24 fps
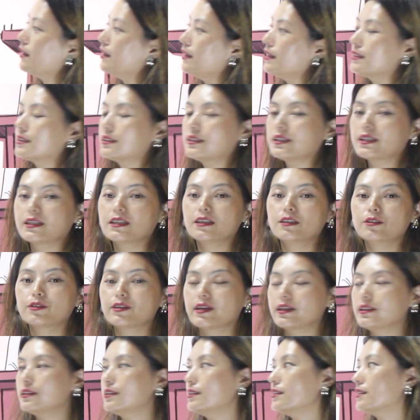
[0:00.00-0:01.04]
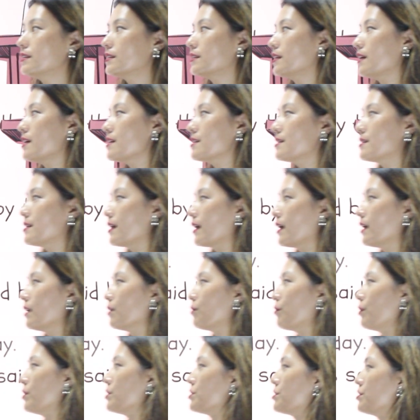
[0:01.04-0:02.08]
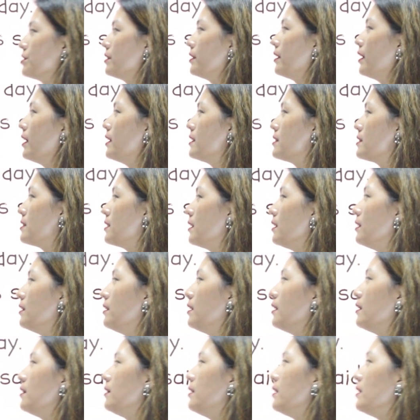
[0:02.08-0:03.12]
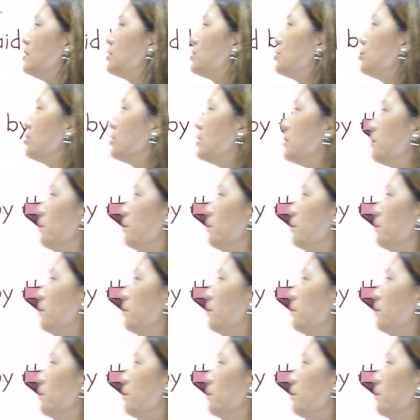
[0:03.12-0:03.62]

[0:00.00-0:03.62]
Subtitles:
Let's take a look at this second question. They said that they took